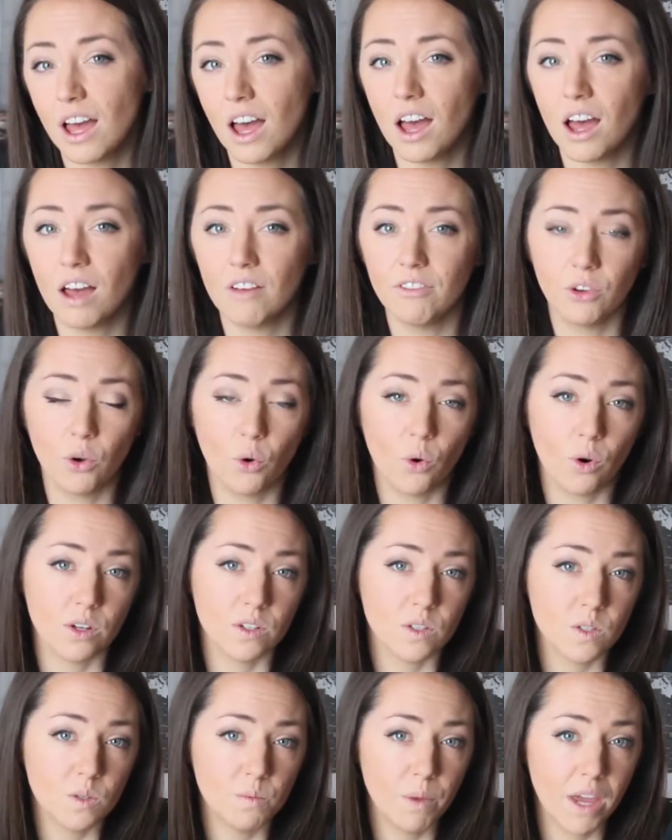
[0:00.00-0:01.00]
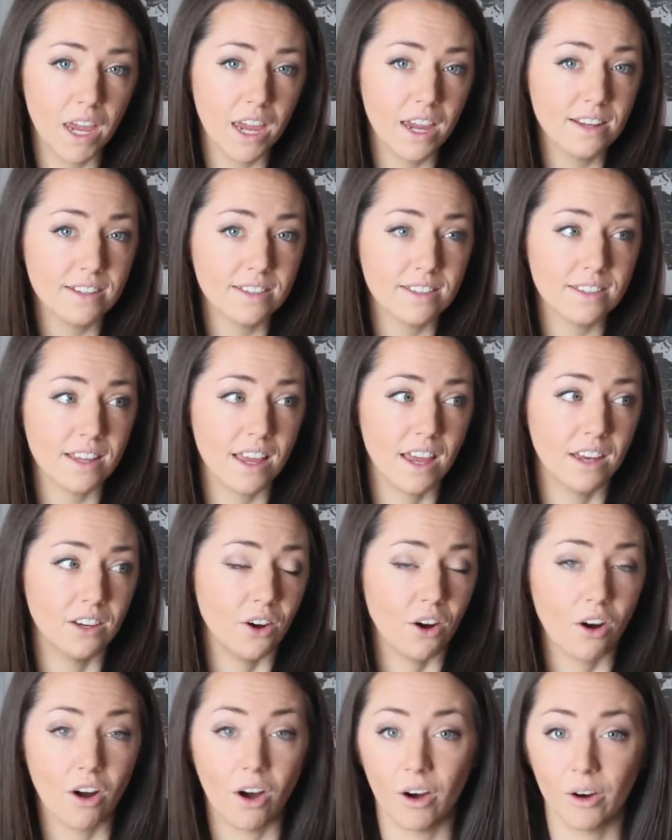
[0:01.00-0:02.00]
of your space and
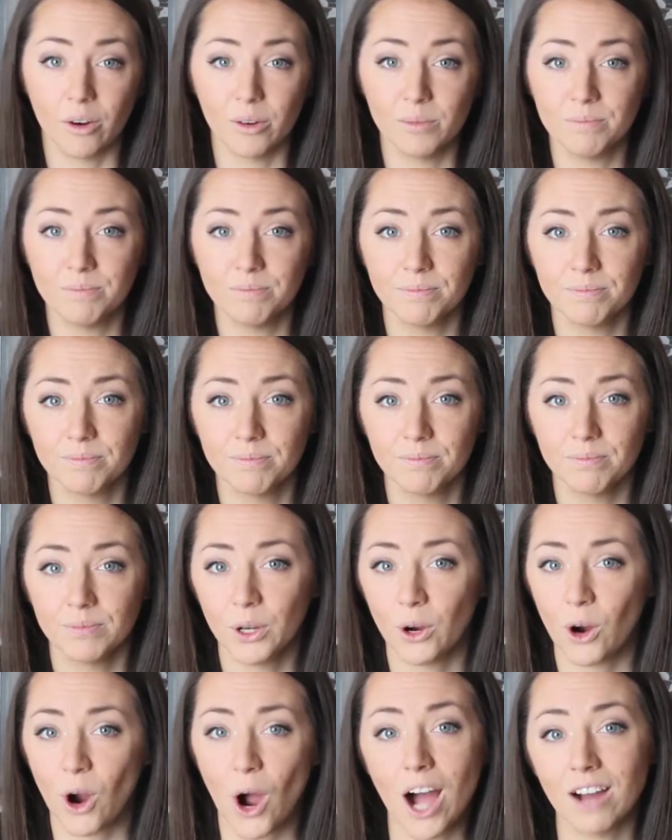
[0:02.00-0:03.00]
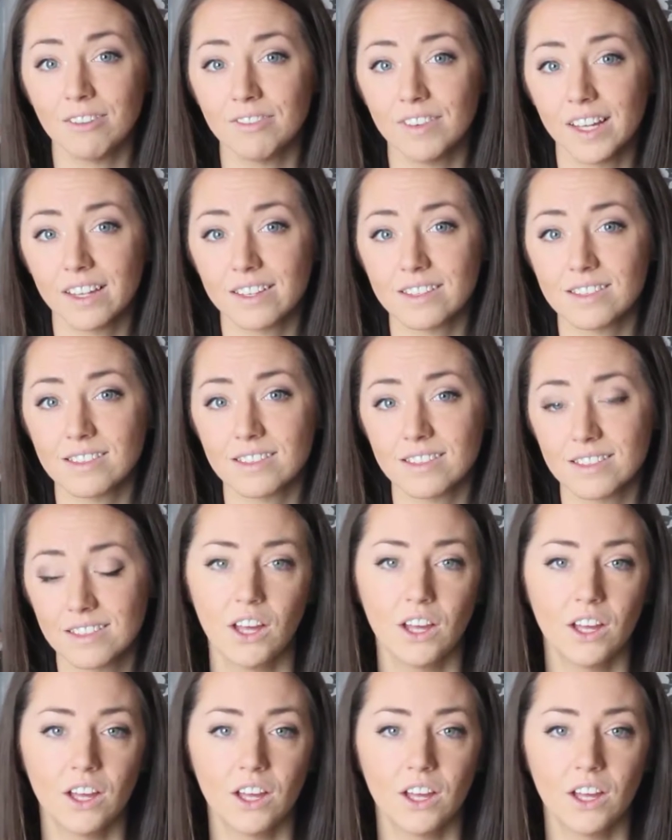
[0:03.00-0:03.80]
your home, your office.